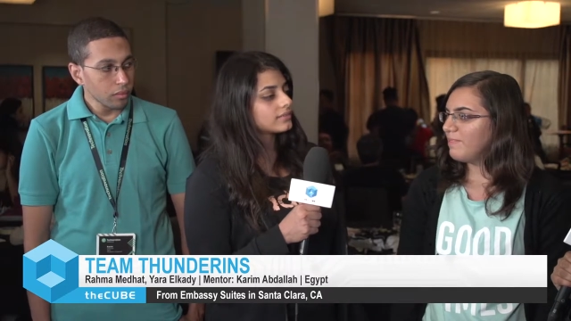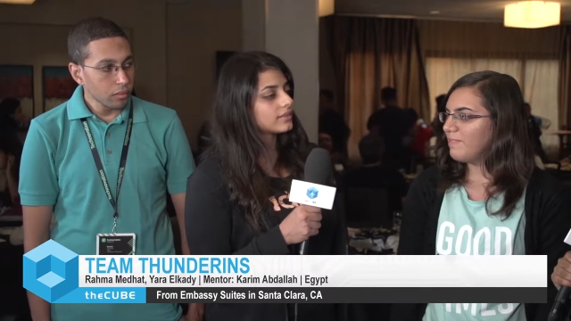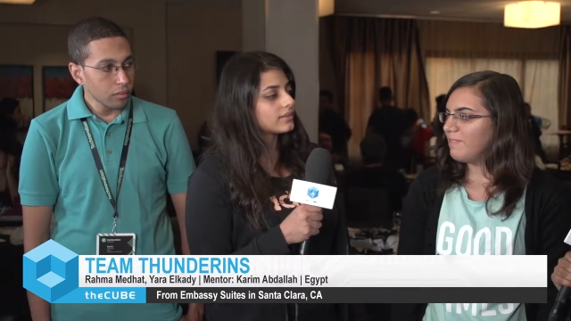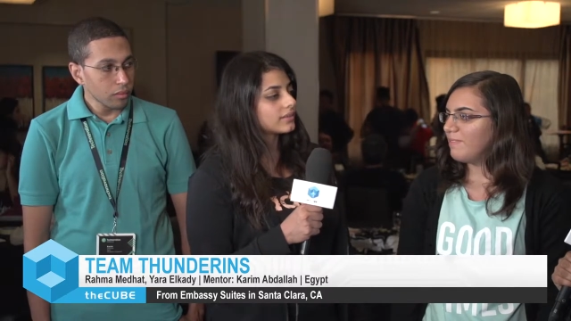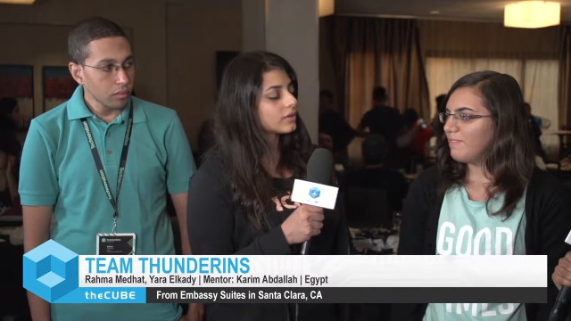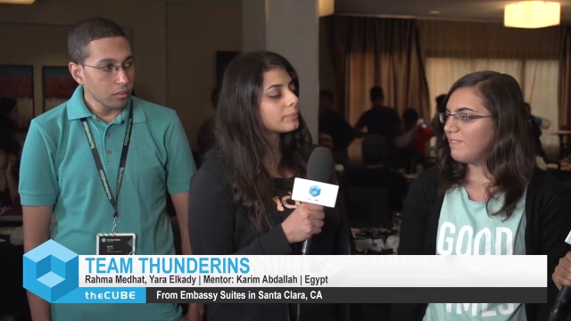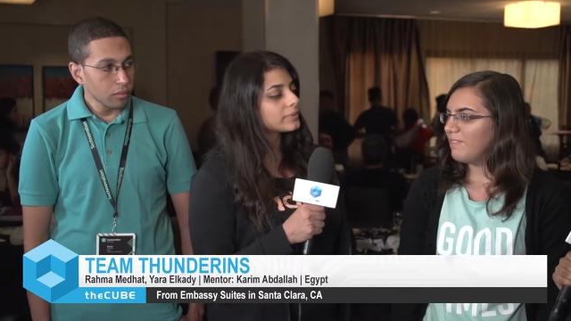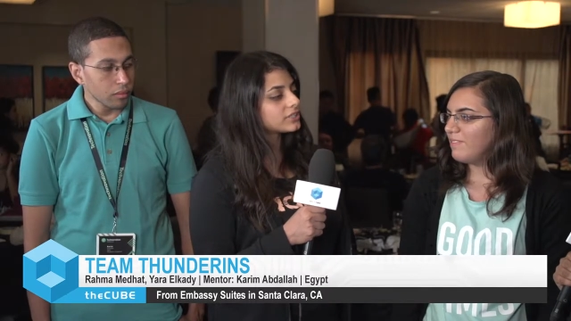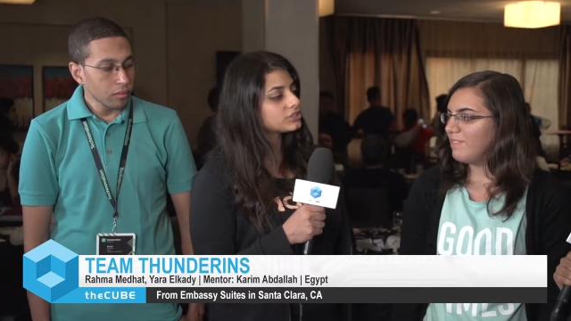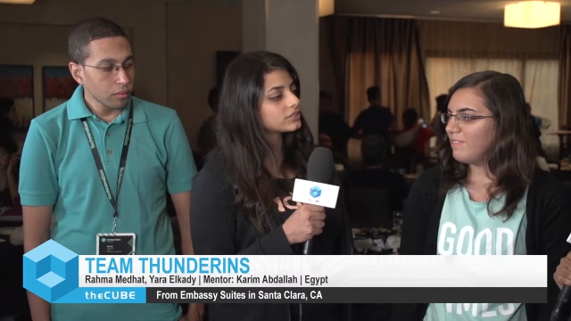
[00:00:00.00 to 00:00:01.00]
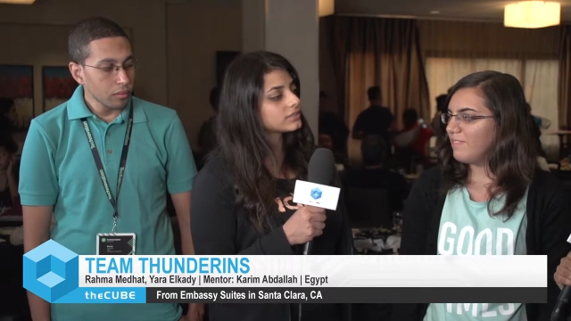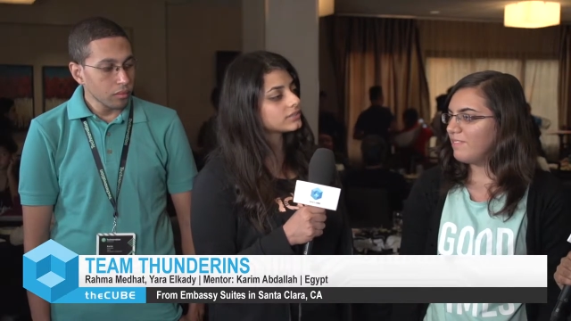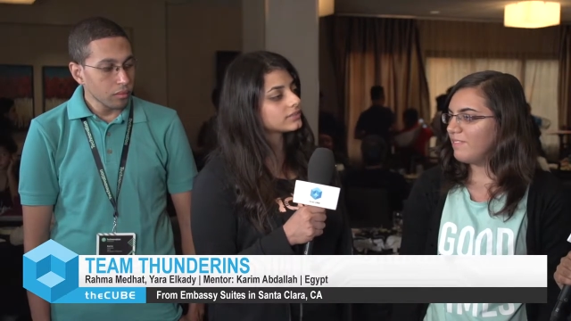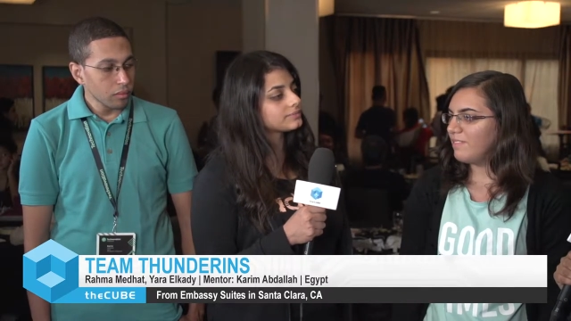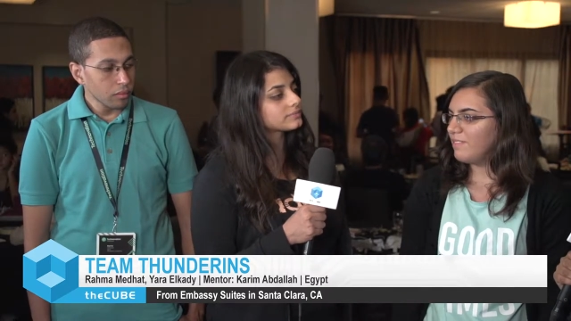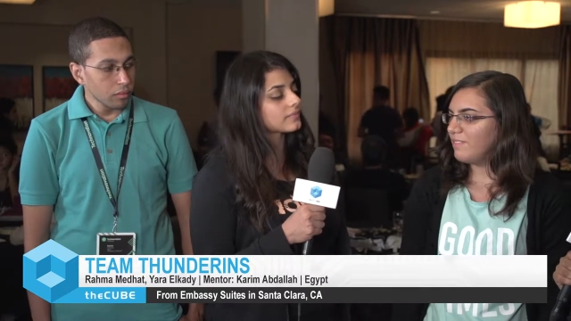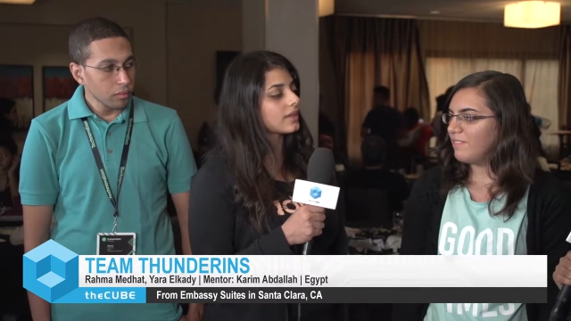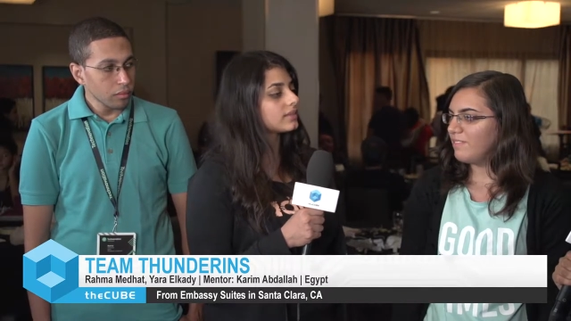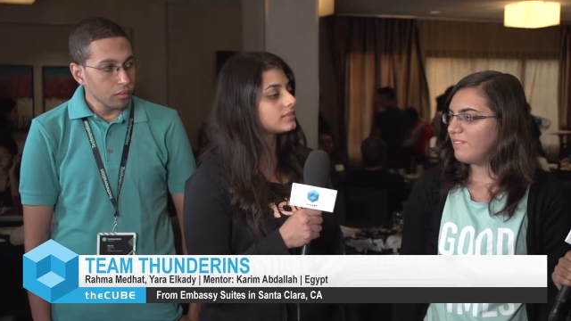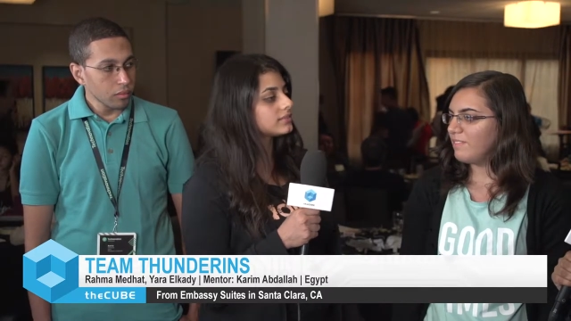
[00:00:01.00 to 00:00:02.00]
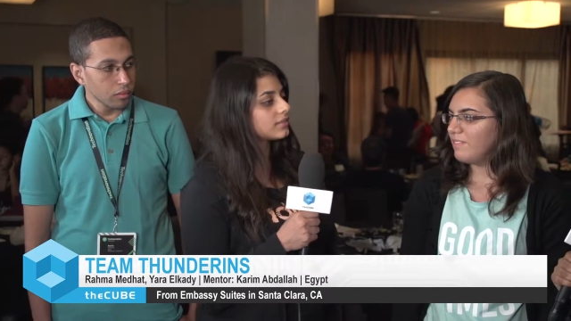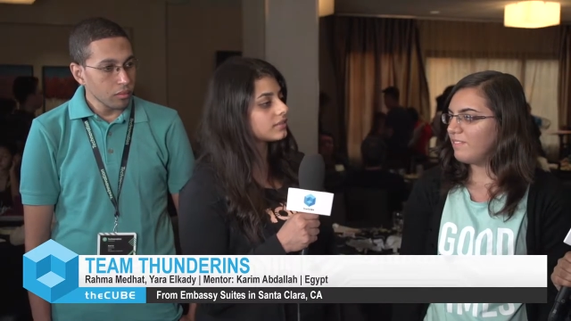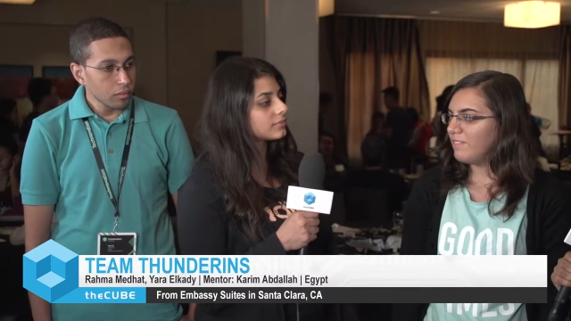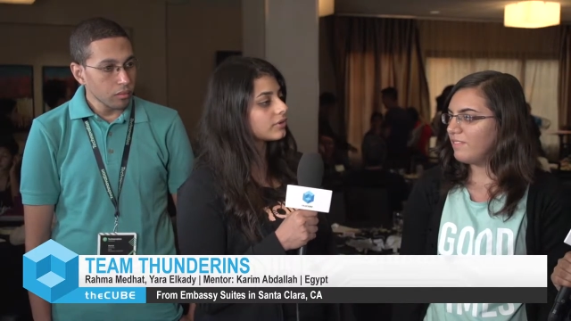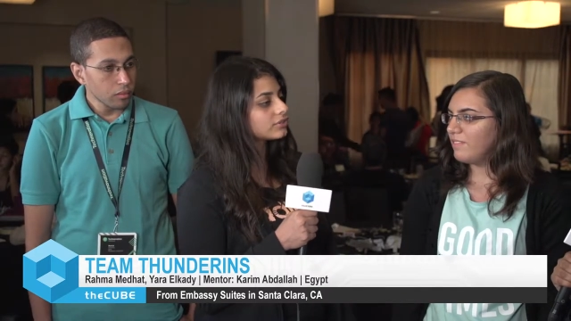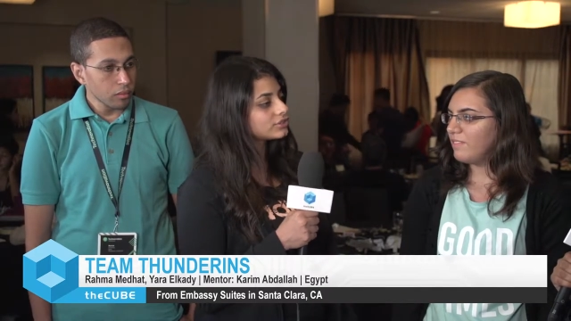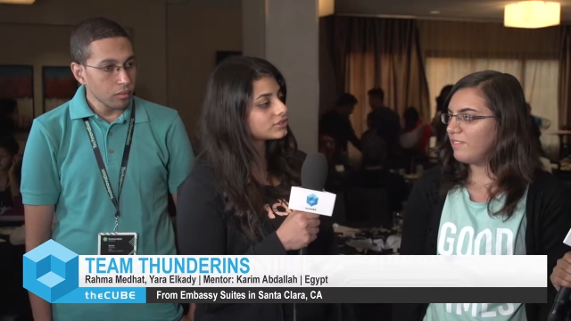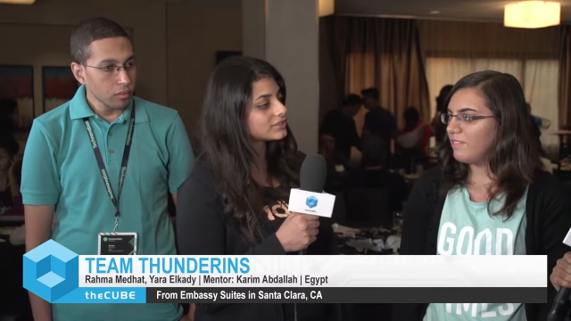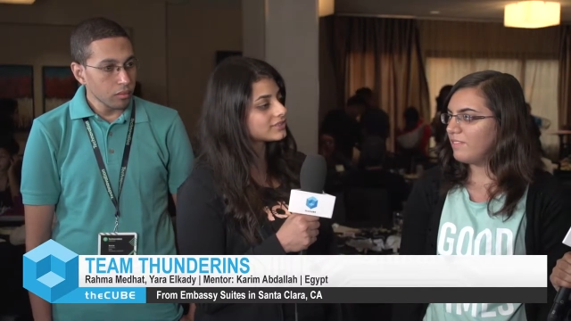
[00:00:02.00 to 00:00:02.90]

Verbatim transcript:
Speaker 1: the competition at uh, Marsh,